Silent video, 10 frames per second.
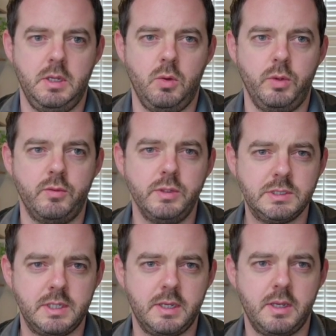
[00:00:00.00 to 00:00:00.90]
With risk
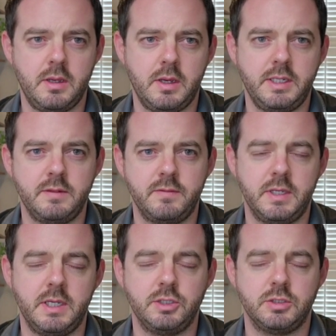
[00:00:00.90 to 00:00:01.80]

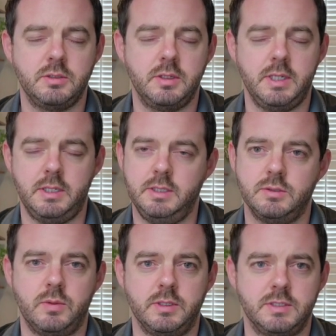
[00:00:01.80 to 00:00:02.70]
identification, it is
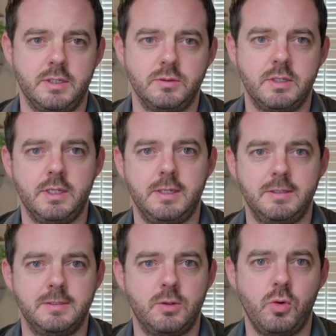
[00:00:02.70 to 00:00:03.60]
what it sounds like.
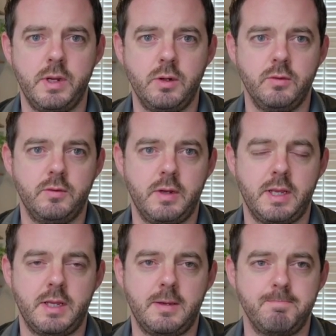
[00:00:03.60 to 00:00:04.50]
It's going out
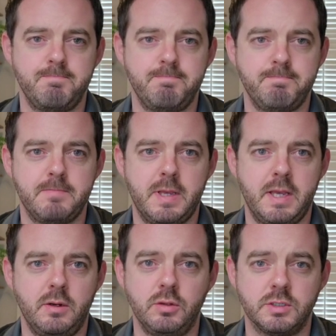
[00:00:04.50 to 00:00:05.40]

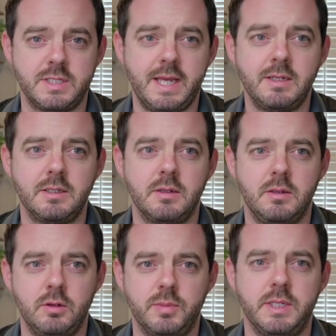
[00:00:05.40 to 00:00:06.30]
and understanding
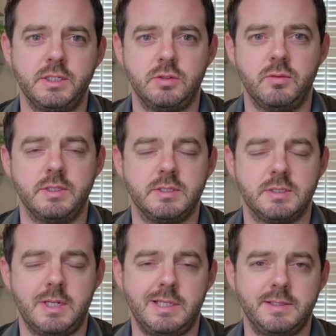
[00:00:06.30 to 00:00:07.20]
your potential risks
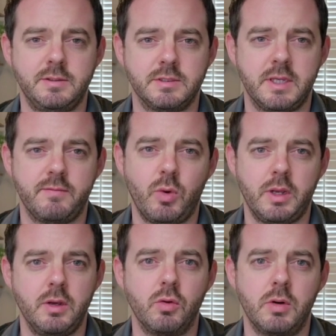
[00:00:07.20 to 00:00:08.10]
and asking yourself what
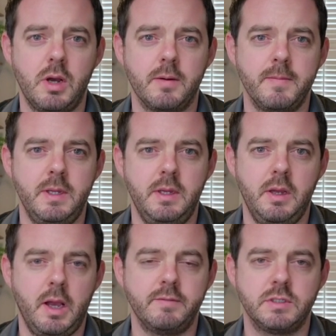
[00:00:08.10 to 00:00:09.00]
can go wrong.
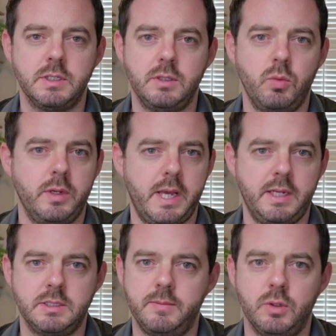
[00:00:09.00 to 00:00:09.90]
Obviously,
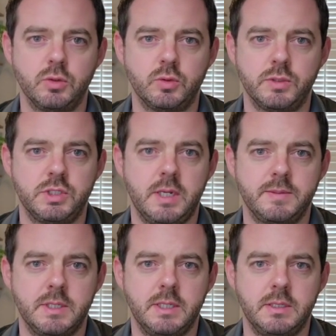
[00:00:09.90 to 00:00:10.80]
anytime you go to a job
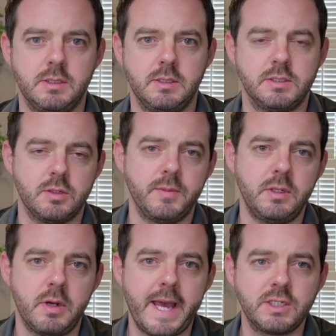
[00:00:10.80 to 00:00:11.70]
site, it's something you're
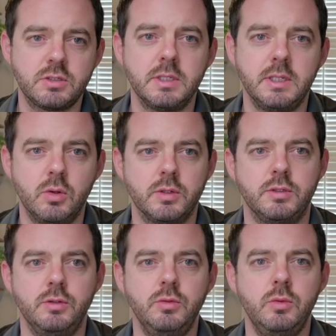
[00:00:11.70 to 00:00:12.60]
naturally going to
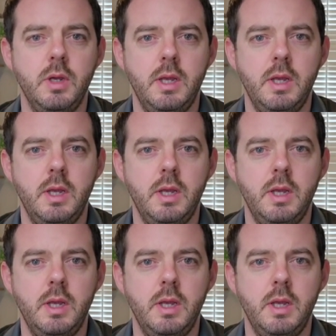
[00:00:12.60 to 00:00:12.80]
do.